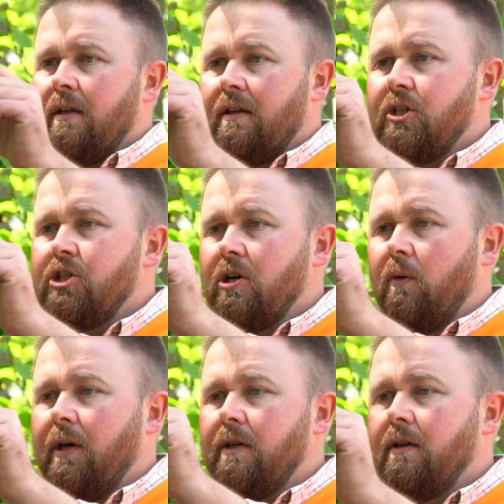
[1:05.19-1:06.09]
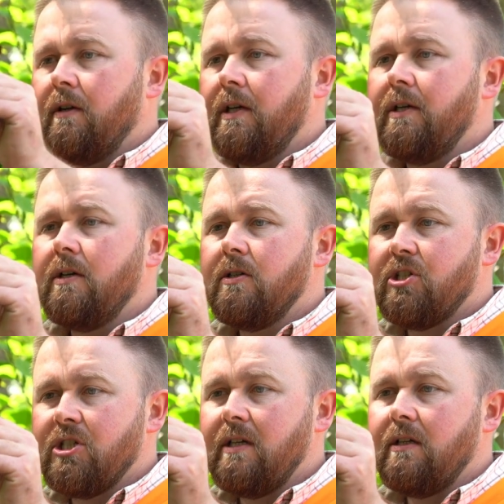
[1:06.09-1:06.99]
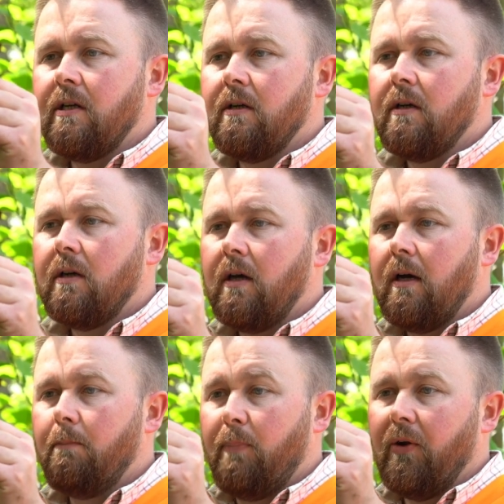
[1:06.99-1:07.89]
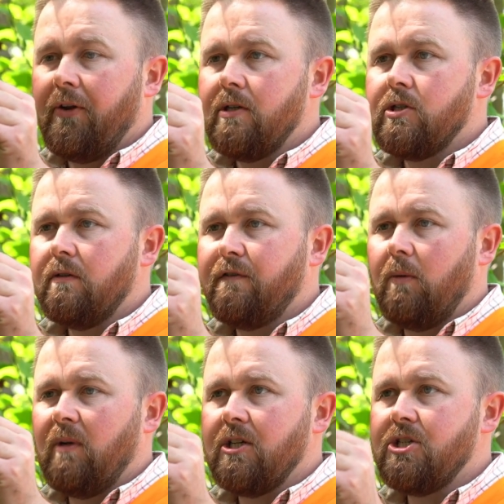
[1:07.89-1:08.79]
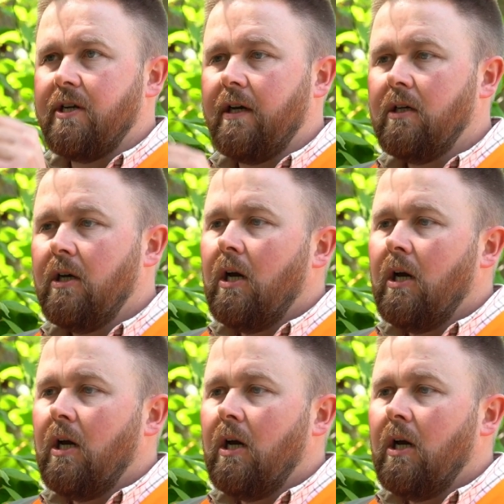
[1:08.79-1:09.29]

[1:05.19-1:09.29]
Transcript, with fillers: this showing the seed bodies from last year.